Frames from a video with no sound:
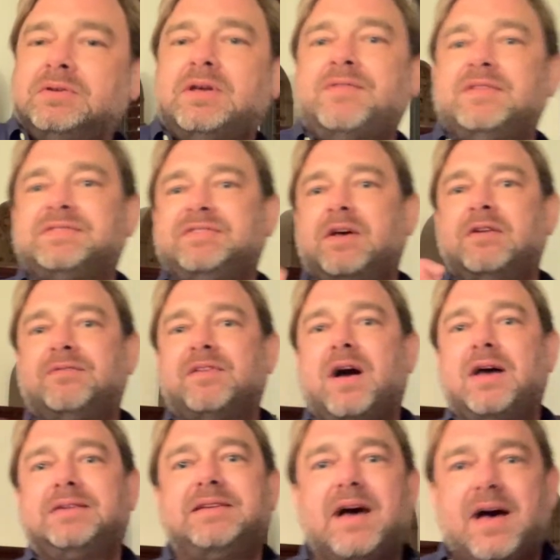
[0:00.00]
And the Son of
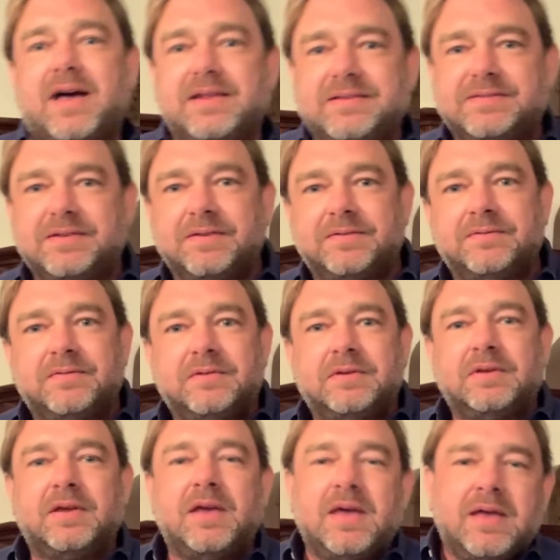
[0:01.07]
God dies.
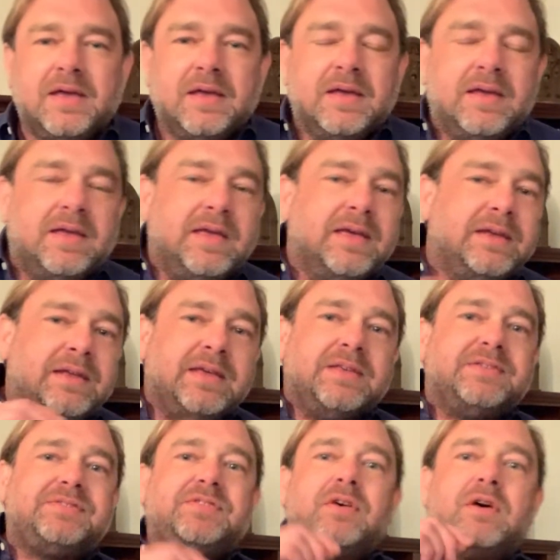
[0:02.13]
It
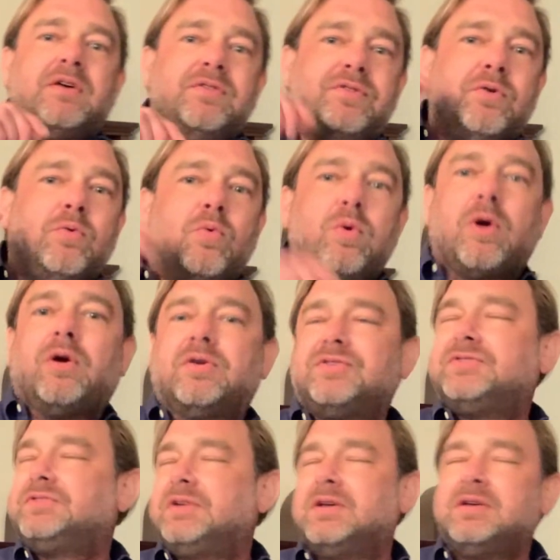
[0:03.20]
is the
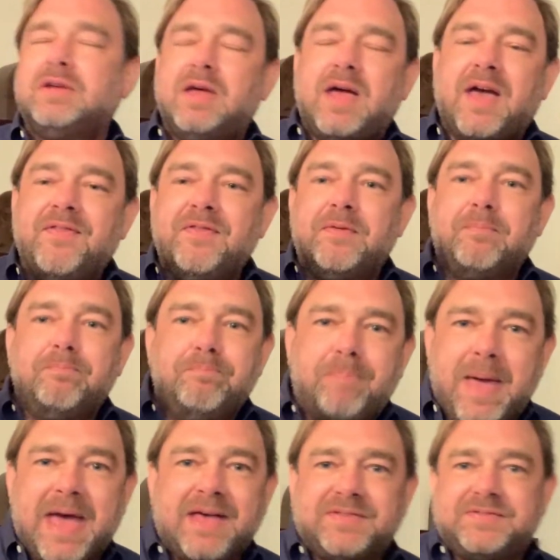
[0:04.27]
worst and the
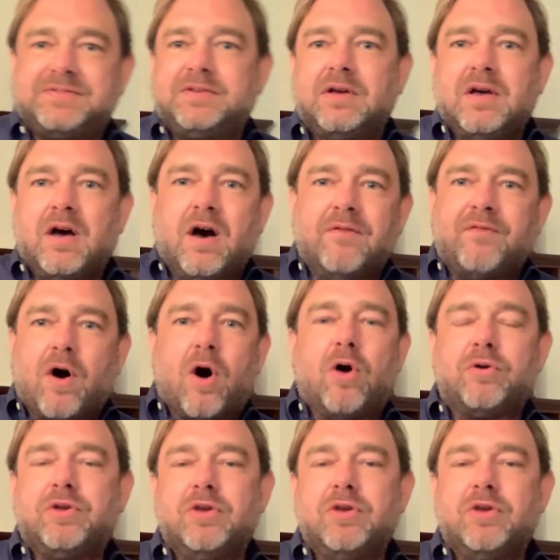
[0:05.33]
best of all